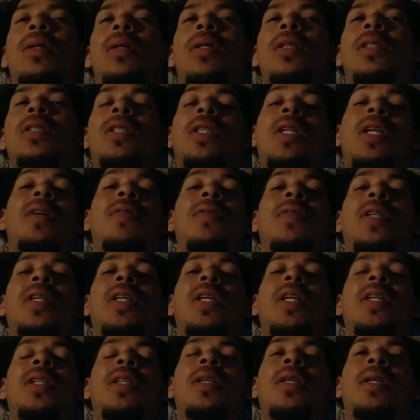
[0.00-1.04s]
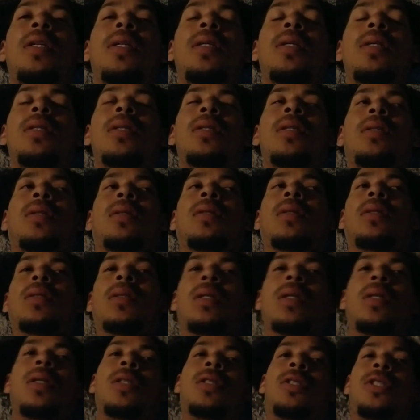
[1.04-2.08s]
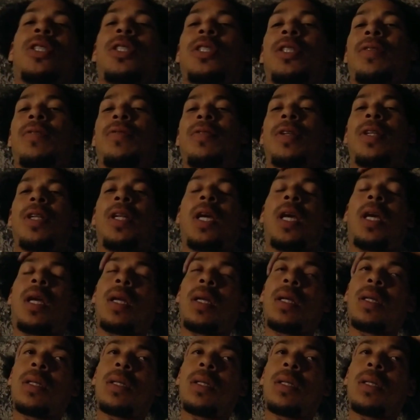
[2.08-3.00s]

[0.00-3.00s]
It's an everyday thing, just a different day.